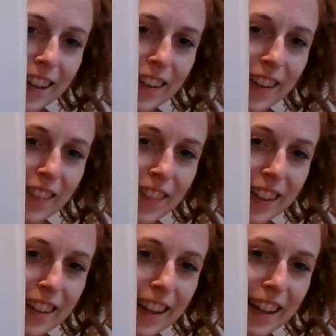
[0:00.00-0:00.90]
Having
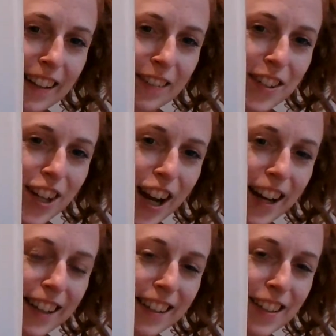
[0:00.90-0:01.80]
their little chat.
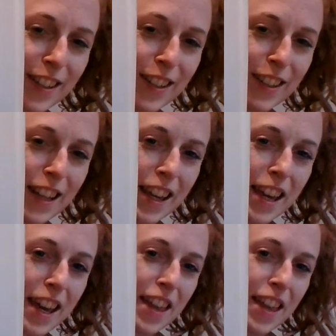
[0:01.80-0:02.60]
You see